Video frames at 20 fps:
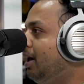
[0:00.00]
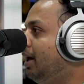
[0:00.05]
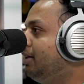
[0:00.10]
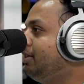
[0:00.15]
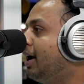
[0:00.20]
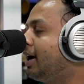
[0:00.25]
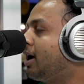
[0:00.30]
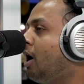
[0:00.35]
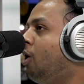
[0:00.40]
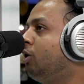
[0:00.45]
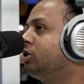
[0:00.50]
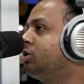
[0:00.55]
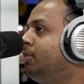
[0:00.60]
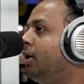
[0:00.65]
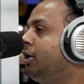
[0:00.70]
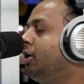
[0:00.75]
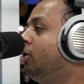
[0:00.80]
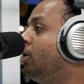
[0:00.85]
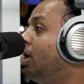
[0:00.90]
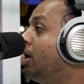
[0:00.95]
the accounts,
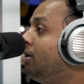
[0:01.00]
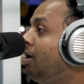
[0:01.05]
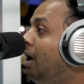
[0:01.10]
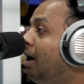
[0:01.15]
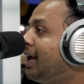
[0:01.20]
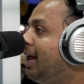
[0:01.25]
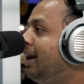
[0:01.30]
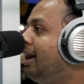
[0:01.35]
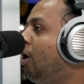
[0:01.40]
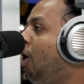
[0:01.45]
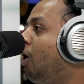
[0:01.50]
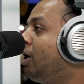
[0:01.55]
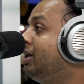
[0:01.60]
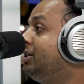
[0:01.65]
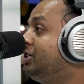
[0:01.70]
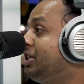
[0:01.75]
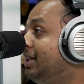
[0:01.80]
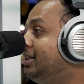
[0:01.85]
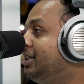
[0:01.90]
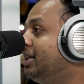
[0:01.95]
but you are again logging,
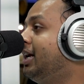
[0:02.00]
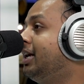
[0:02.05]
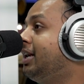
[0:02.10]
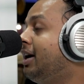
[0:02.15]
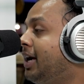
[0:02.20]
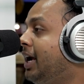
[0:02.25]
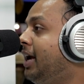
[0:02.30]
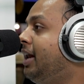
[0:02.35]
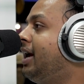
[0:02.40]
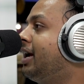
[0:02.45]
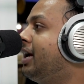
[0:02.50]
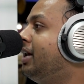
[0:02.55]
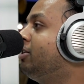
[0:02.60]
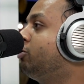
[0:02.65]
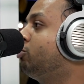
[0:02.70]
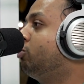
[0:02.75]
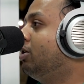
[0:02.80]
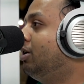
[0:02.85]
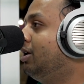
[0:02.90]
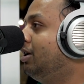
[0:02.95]
changing it again
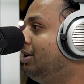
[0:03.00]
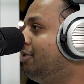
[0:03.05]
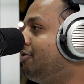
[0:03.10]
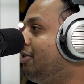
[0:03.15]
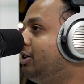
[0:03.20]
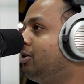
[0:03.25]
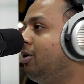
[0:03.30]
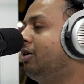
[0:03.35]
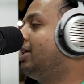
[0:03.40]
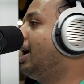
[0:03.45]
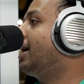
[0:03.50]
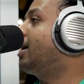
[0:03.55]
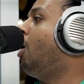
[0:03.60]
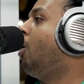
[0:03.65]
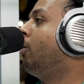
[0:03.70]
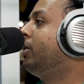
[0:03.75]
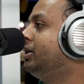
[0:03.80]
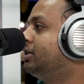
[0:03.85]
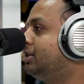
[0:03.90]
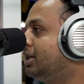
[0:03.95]
to the different. The
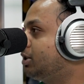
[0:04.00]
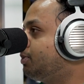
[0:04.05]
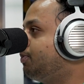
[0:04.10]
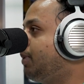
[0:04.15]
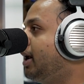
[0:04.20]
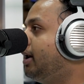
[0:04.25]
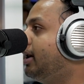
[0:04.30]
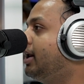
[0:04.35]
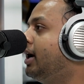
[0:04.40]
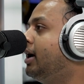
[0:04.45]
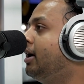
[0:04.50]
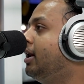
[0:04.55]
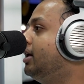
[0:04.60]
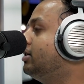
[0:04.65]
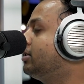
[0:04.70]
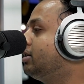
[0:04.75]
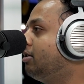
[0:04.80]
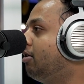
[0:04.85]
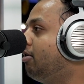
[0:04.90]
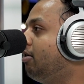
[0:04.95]
account is suspended.
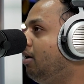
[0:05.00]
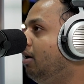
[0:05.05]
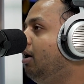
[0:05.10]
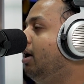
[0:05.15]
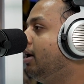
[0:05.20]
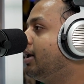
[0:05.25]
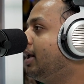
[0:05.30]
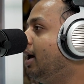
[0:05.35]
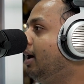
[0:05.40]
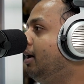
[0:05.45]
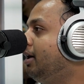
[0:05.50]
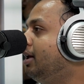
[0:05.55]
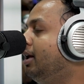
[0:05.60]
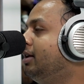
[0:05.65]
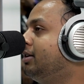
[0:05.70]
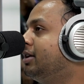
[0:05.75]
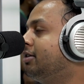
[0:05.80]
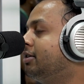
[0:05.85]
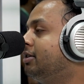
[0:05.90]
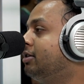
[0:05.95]
It's
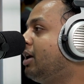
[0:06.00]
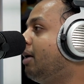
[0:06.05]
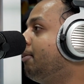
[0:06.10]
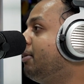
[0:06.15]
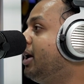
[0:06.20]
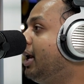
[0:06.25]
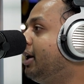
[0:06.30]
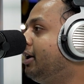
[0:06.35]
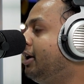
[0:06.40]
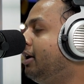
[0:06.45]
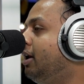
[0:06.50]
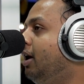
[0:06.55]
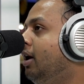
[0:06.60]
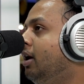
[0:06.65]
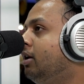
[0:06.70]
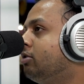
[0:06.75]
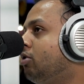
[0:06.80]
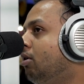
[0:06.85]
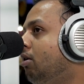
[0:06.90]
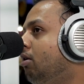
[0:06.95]
terminated.
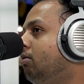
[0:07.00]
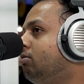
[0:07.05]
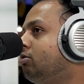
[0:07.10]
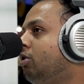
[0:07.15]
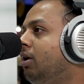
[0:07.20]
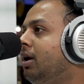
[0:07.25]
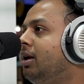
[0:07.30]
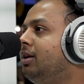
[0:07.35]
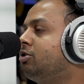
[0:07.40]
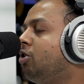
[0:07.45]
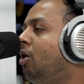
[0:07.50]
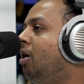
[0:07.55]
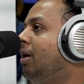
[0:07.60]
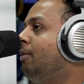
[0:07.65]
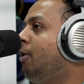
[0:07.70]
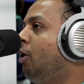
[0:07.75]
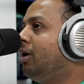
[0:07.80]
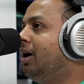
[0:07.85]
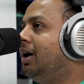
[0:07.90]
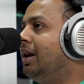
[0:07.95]
So it's all
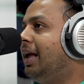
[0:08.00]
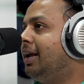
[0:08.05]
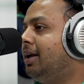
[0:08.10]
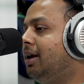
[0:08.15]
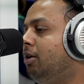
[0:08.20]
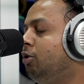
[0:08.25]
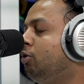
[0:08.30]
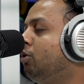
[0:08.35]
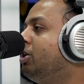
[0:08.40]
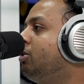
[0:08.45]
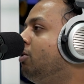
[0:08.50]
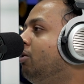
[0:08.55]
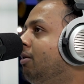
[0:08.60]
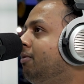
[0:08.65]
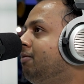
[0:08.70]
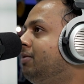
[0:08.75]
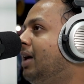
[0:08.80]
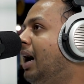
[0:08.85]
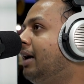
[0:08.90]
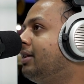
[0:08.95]
about like, you need to.
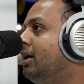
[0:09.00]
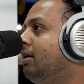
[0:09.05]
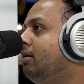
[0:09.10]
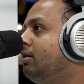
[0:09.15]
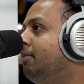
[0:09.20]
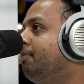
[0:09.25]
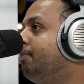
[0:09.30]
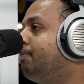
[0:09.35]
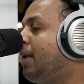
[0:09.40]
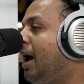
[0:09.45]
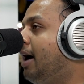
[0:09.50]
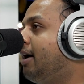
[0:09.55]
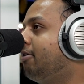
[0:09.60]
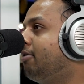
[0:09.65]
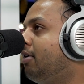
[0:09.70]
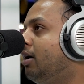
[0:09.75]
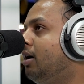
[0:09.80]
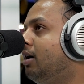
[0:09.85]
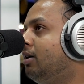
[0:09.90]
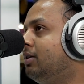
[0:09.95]
I think the
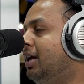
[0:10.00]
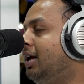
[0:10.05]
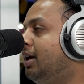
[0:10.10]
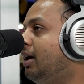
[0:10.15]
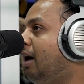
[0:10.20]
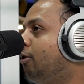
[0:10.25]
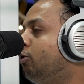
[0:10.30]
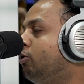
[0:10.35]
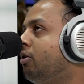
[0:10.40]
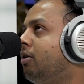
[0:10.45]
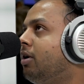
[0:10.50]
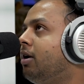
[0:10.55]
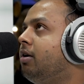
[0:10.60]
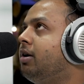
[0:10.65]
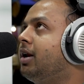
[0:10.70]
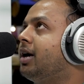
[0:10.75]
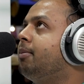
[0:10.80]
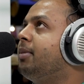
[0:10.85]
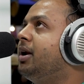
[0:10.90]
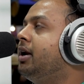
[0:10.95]
prior thing I would
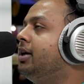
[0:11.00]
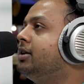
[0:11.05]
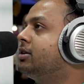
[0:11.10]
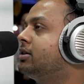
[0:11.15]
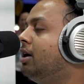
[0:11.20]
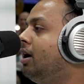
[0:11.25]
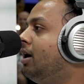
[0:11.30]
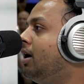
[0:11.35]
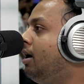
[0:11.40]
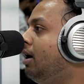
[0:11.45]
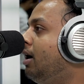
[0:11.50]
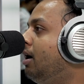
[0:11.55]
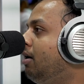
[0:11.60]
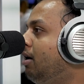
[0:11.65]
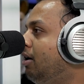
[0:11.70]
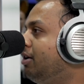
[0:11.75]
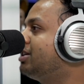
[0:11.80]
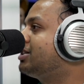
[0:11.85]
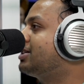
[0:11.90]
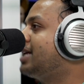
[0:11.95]
recommend is
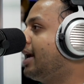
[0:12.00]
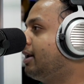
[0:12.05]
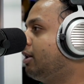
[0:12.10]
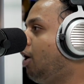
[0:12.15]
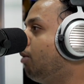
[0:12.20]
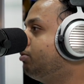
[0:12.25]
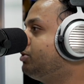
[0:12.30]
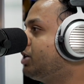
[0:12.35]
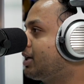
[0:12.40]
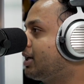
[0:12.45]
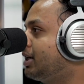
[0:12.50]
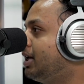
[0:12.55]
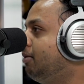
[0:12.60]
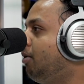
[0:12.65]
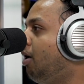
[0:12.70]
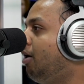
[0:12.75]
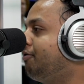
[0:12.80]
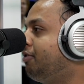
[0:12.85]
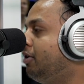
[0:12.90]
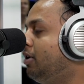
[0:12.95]
understand the objective
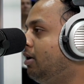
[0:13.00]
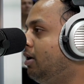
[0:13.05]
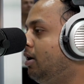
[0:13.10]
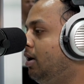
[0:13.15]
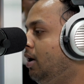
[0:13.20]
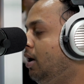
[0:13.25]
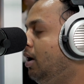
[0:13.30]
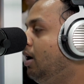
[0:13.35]
of your